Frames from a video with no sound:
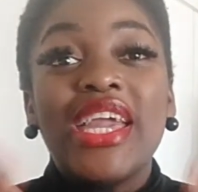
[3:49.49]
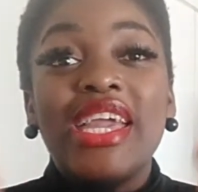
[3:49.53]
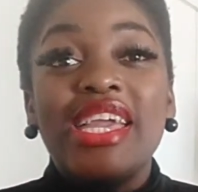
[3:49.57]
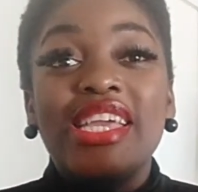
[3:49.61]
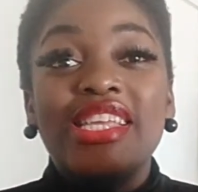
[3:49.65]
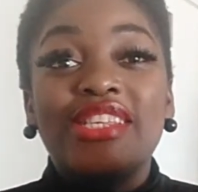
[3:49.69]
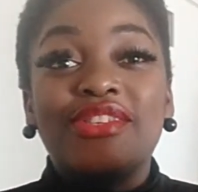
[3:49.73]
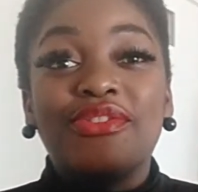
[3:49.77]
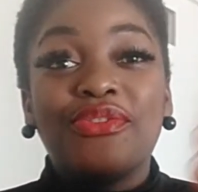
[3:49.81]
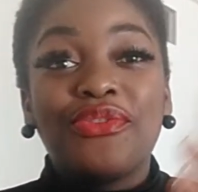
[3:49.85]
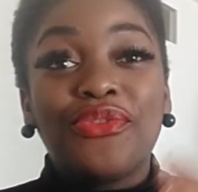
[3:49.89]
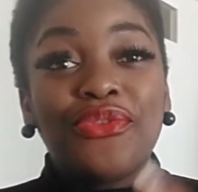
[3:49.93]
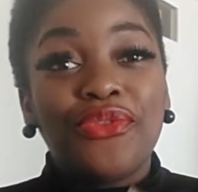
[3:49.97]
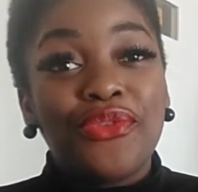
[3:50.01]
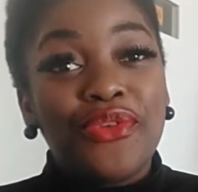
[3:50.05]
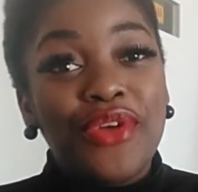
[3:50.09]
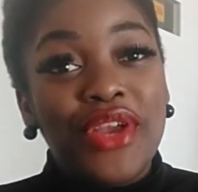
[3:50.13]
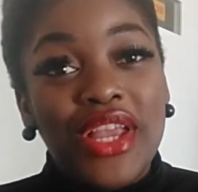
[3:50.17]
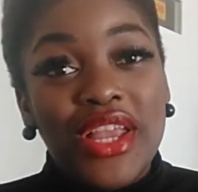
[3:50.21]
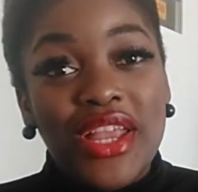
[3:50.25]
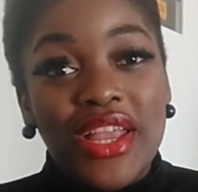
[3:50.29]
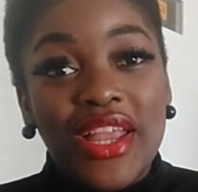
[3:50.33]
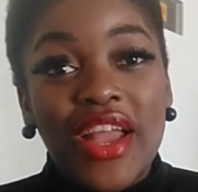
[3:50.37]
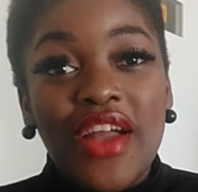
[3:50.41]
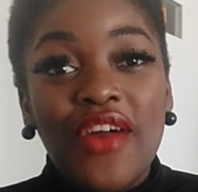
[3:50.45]
is
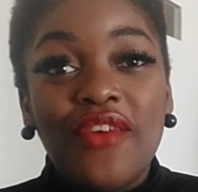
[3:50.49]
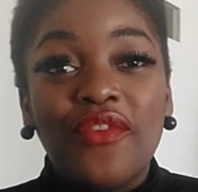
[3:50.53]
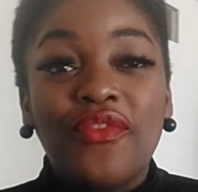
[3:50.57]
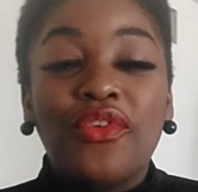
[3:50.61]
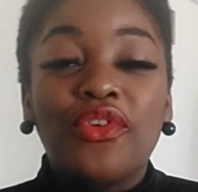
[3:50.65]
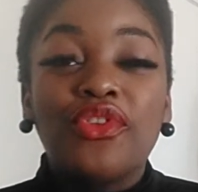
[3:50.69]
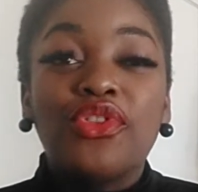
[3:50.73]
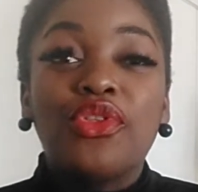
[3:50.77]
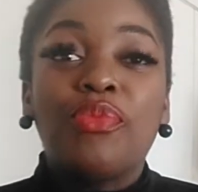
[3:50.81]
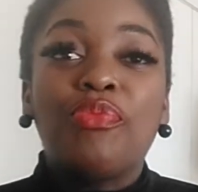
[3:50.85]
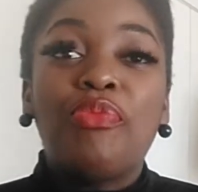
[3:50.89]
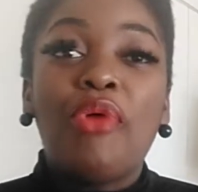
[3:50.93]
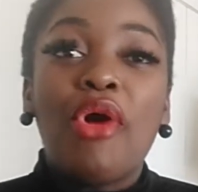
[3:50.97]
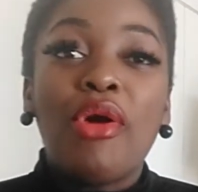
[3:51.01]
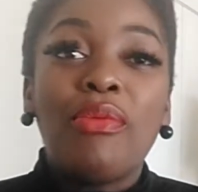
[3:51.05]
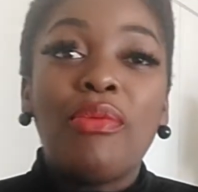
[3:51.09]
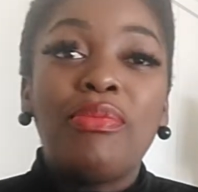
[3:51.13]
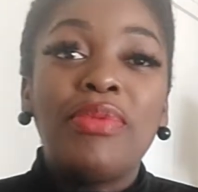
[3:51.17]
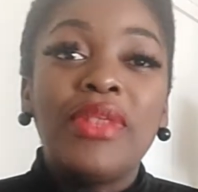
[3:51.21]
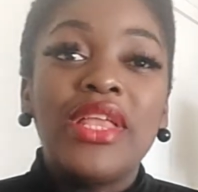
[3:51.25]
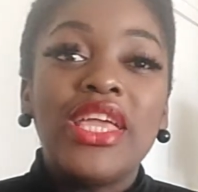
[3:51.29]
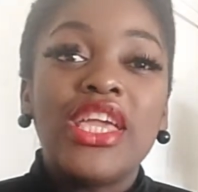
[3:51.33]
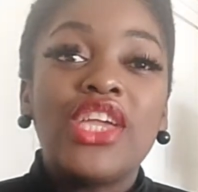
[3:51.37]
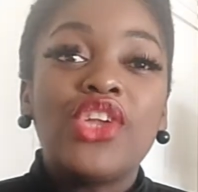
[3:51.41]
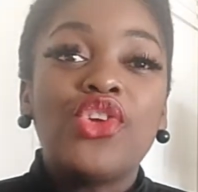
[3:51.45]
free for the
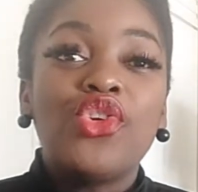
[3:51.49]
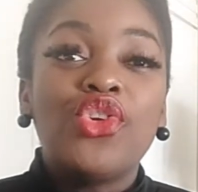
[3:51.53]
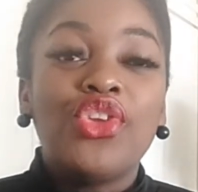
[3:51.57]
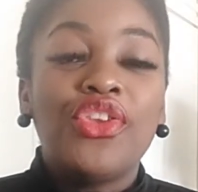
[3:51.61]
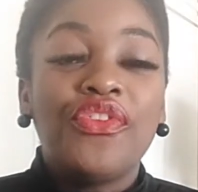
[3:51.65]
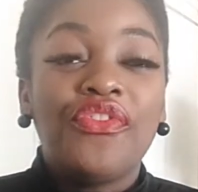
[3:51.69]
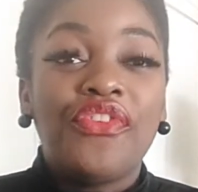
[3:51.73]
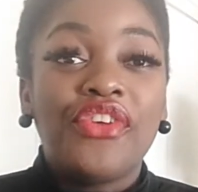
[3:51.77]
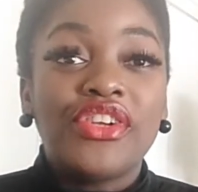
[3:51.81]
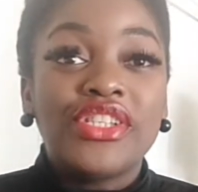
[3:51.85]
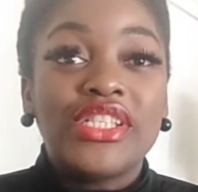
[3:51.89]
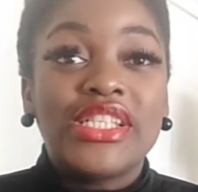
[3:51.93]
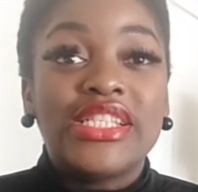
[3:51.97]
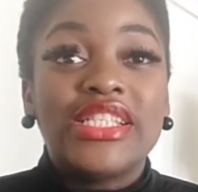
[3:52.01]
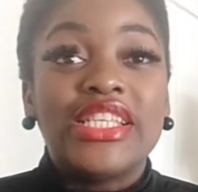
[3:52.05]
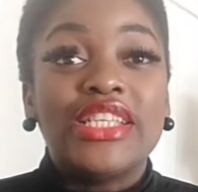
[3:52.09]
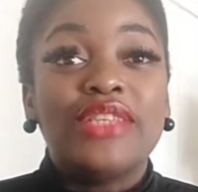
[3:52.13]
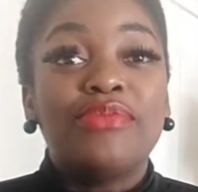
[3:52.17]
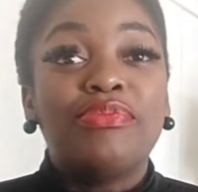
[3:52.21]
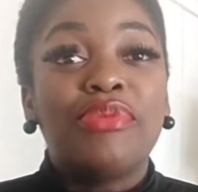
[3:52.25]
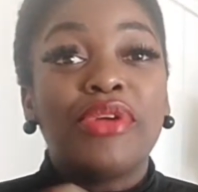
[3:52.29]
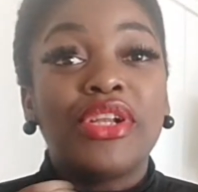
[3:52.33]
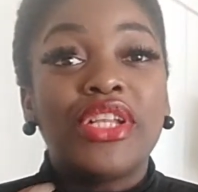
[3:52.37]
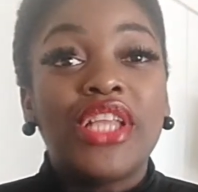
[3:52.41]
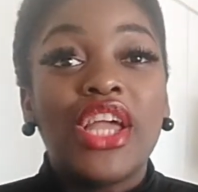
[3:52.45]
public universities,
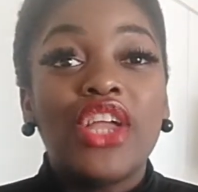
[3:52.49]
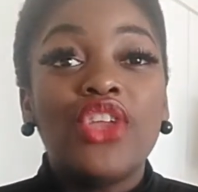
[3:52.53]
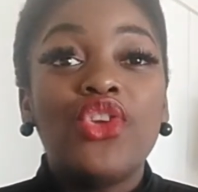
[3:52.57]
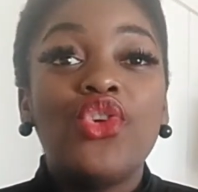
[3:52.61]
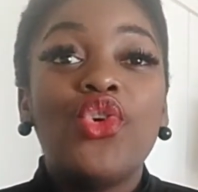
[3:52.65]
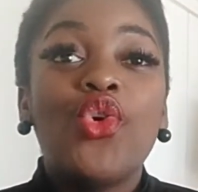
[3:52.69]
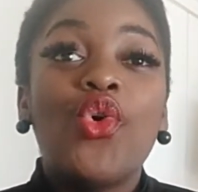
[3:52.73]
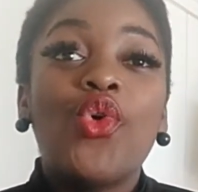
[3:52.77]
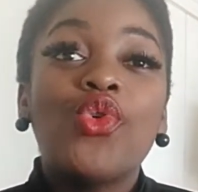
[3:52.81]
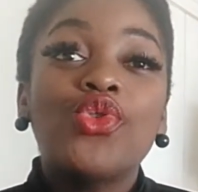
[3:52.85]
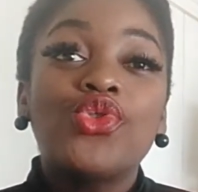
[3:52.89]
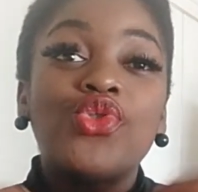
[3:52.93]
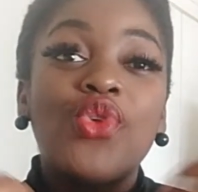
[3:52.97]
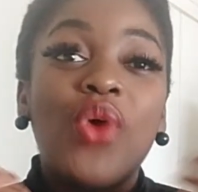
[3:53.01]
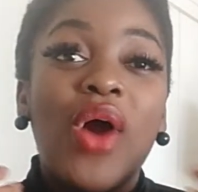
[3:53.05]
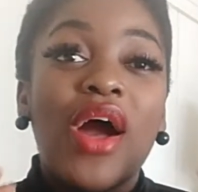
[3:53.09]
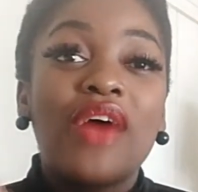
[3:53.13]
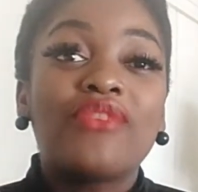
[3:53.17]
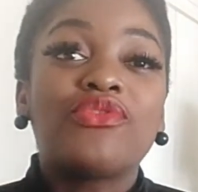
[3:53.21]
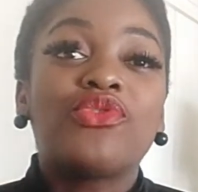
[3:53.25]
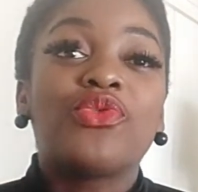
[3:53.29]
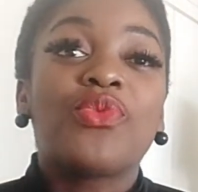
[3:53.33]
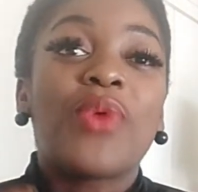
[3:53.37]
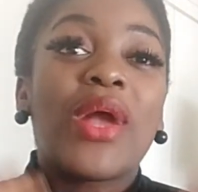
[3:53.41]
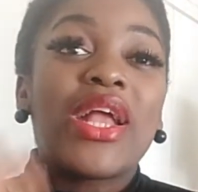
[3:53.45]
but then you also
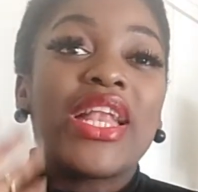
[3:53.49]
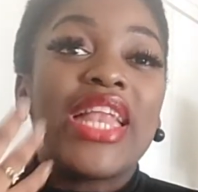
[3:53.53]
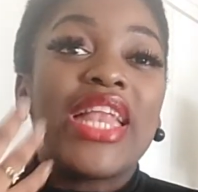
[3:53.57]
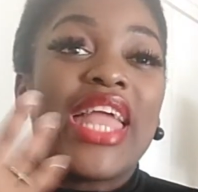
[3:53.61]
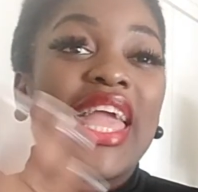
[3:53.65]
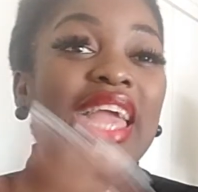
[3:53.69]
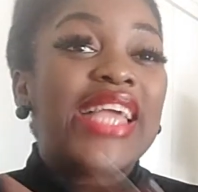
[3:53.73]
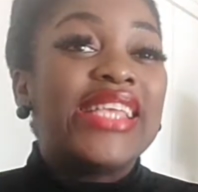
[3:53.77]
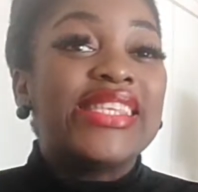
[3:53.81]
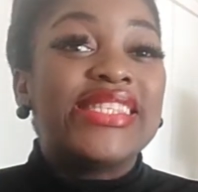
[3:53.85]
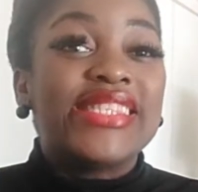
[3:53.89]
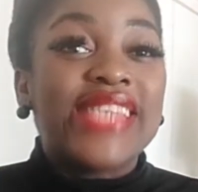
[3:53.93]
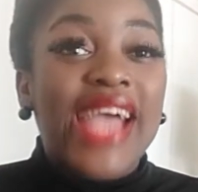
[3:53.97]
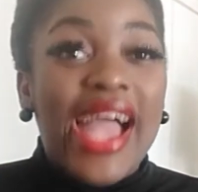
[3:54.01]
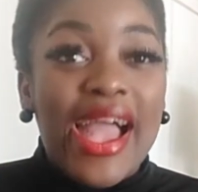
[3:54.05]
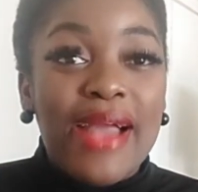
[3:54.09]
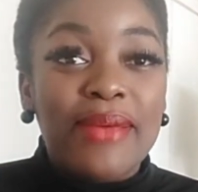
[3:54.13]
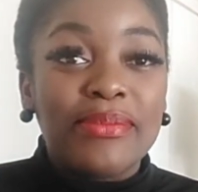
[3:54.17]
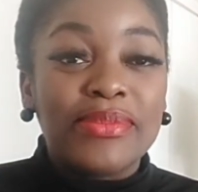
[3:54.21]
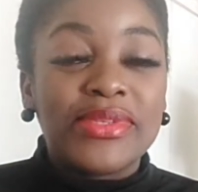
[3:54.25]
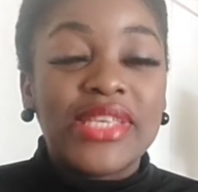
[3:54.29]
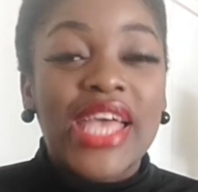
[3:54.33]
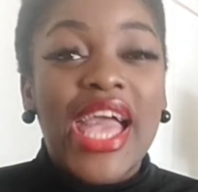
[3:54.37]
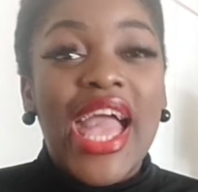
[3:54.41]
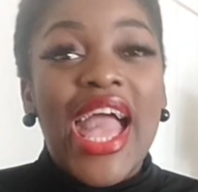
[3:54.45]
have to write
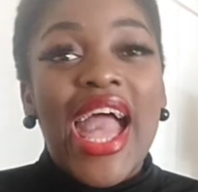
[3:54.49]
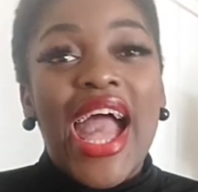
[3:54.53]
exams